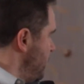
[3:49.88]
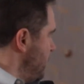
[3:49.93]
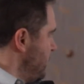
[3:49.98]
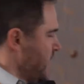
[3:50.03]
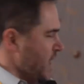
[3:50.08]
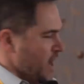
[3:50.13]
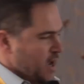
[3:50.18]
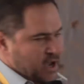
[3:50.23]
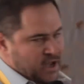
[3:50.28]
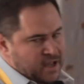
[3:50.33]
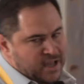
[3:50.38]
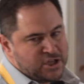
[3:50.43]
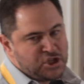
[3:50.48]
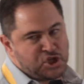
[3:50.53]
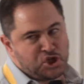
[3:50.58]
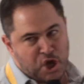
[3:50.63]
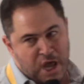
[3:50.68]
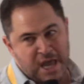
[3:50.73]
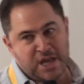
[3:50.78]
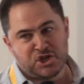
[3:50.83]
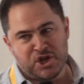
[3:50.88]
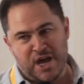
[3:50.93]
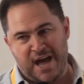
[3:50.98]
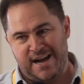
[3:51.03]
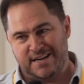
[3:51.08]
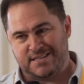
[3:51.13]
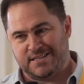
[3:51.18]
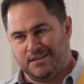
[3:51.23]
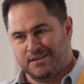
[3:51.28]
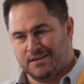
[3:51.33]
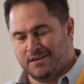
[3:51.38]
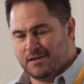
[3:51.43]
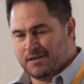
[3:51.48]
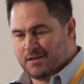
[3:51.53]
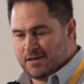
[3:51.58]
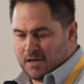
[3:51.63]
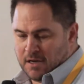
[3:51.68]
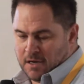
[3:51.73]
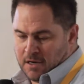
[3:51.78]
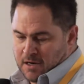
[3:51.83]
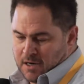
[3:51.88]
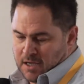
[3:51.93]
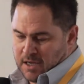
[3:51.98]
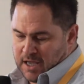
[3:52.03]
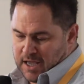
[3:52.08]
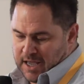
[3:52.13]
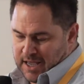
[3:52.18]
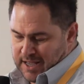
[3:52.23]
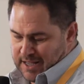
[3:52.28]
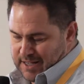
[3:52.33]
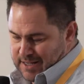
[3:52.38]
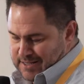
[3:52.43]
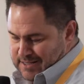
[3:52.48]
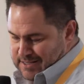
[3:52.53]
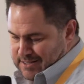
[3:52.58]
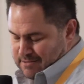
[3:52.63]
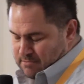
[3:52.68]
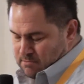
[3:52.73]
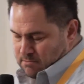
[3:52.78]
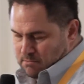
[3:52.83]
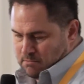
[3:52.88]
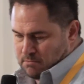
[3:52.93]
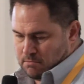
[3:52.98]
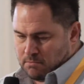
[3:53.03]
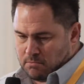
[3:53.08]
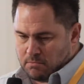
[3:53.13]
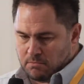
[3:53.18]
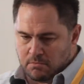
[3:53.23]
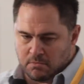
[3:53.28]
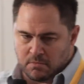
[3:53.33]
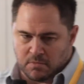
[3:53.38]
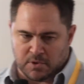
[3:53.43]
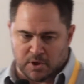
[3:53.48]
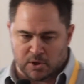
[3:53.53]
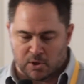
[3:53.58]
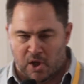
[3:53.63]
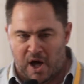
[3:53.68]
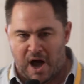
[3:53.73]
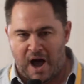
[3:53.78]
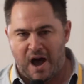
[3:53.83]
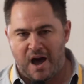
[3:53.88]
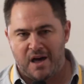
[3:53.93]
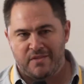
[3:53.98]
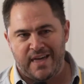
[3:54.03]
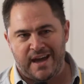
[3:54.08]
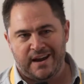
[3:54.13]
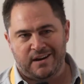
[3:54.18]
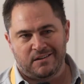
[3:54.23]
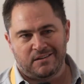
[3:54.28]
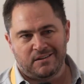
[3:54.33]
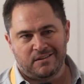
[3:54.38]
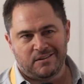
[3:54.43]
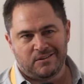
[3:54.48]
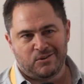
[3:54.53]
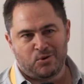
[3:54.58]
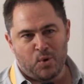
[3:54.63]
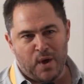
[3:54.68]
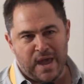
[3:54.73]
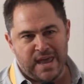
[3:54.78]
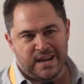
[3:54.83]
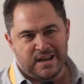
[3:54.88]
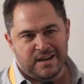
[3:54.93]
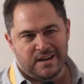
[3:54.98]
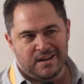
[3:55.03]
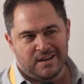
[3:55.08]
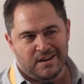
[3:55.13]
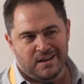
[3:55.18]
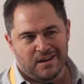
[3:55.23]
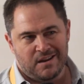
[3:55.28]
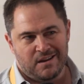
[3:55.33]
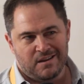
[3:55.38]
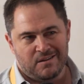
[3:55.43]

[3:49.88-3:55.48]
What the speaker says: The Exchange Act is the law that created